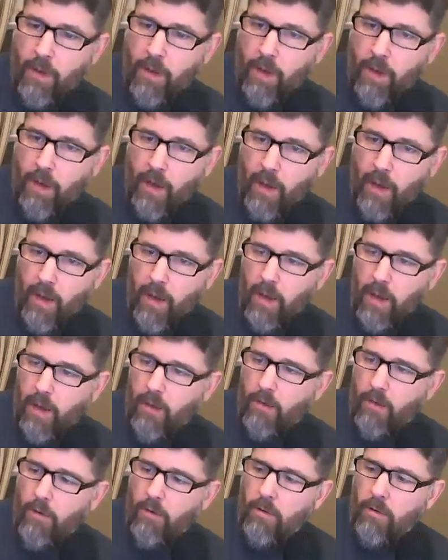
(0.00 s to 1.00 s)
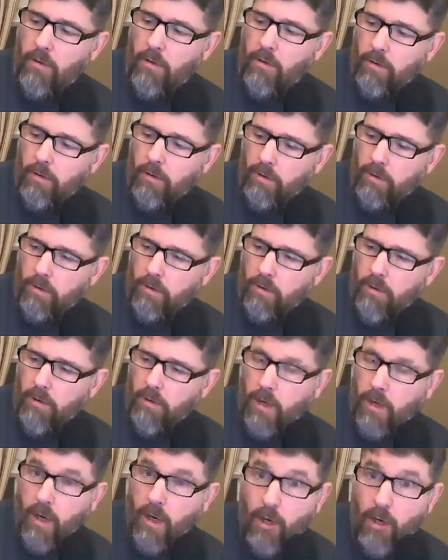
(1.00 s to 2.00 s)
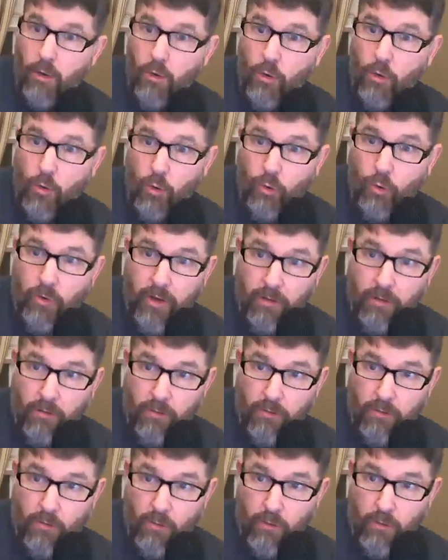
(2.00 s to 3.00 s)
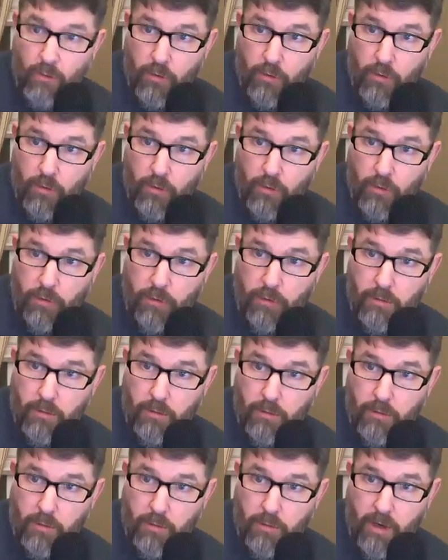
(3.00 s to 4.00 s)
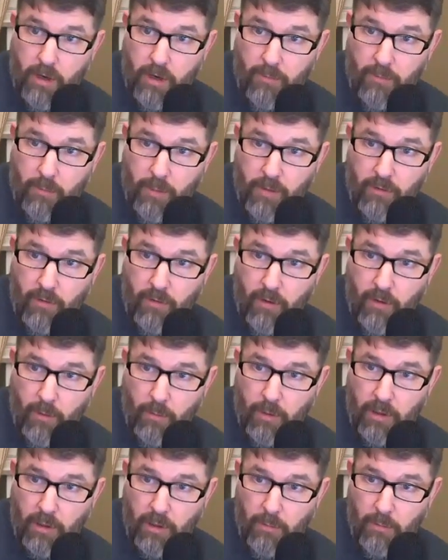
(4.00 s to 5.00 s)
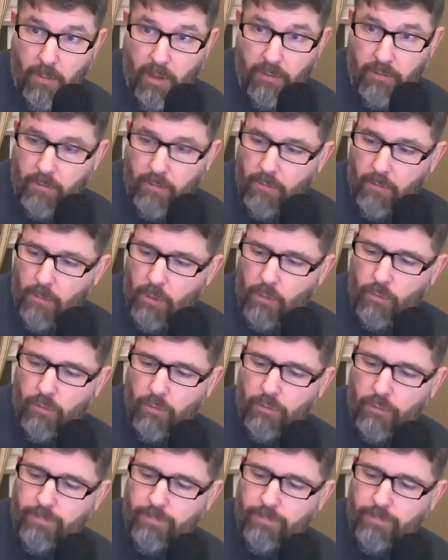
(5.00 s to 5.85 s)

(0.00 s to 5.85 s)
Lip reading: And cool, thanks for confirmation that we're digging boxes and booze.